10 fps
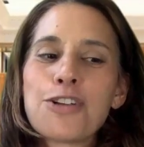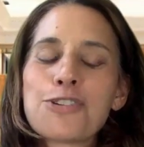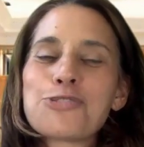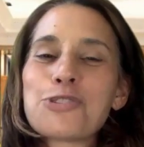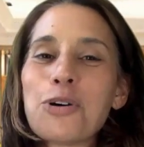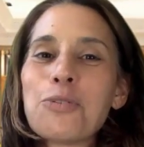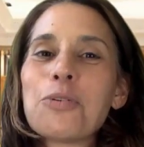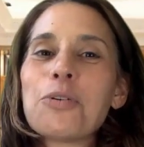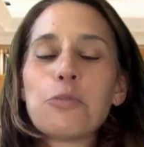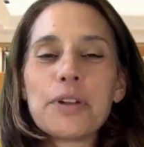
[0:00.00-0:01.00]

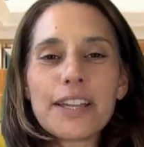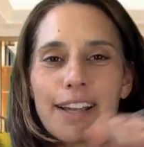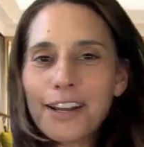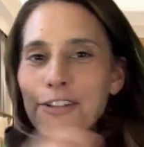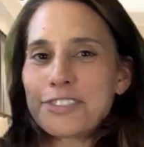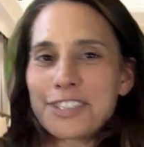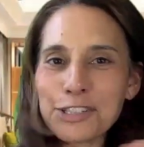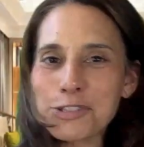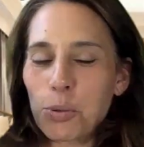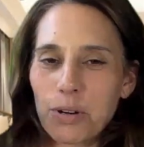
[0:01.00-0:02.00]
So we kind of
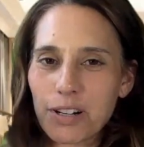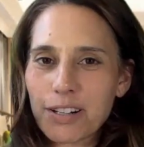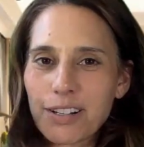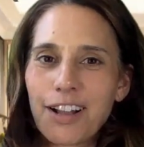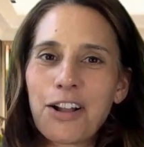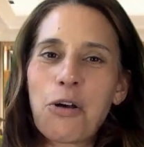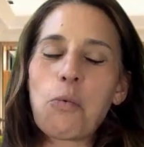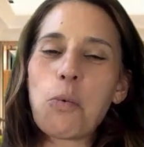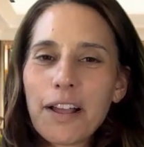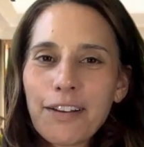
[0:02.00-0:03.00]
detoured,
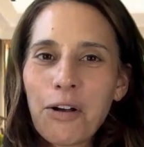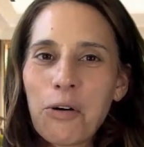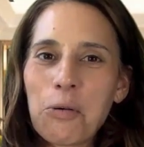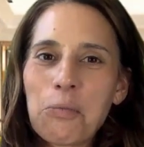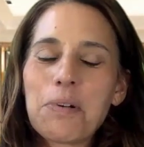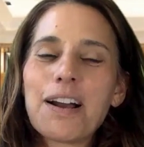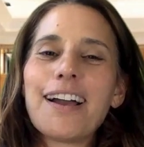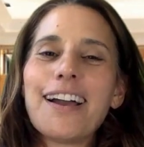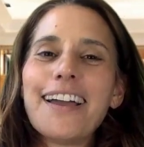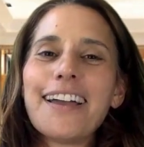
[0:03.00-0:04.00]
went home,
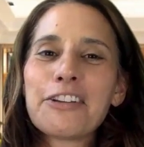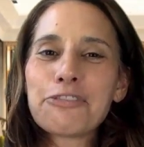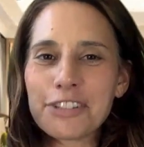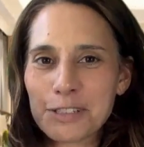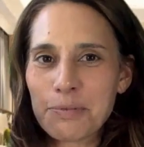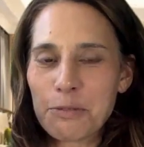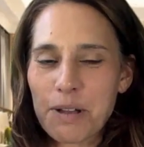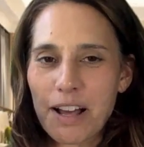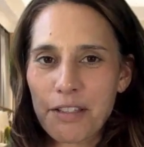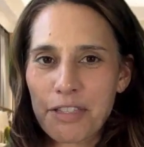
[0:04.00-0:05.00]
and I filled up the
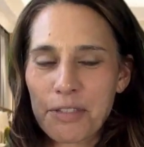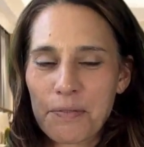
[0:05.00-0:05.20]
bath.